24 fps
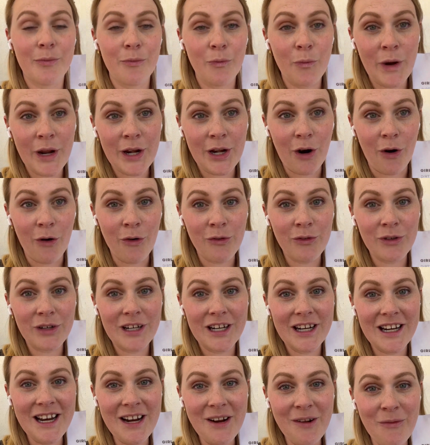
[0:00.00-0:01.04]
We don't
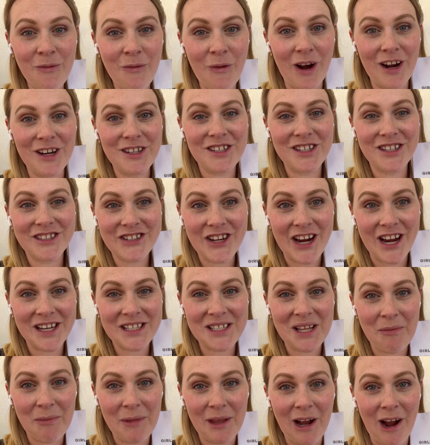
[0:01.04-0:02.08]
want to check
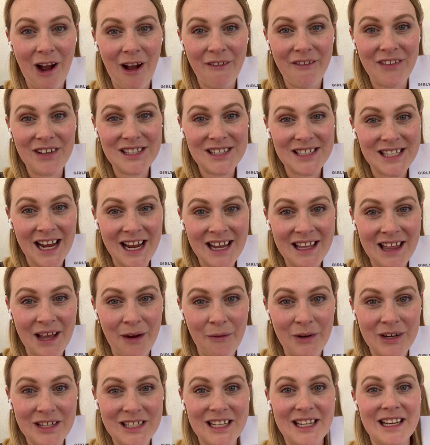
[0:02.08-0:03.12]
something off and say that
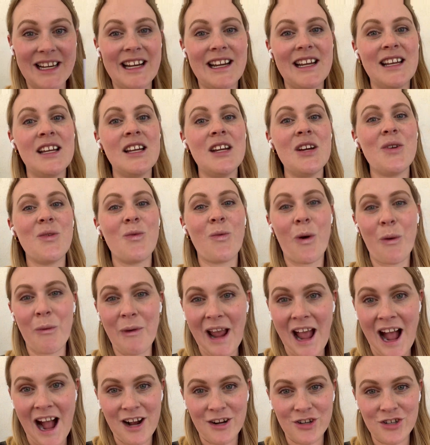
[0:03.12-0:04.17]
we did it when we
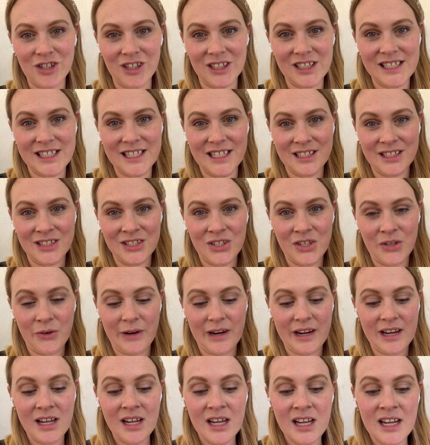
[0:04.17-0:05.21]
actually didn't do
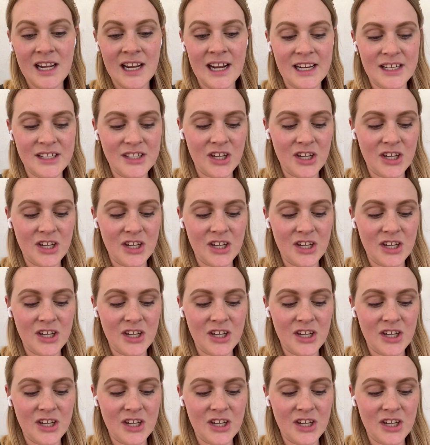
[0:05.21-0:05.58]
it. And